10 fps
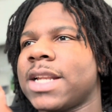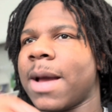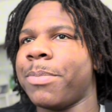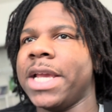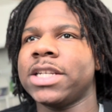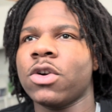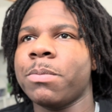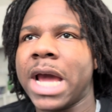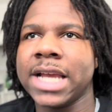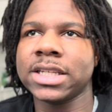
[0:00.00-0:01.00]
not patient on
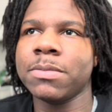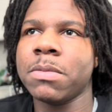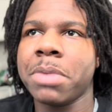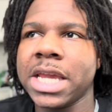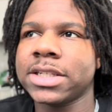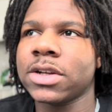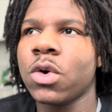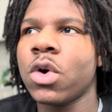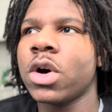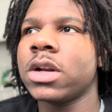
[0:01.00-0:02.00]
passing, but patient
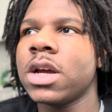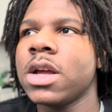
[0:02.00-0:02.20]
on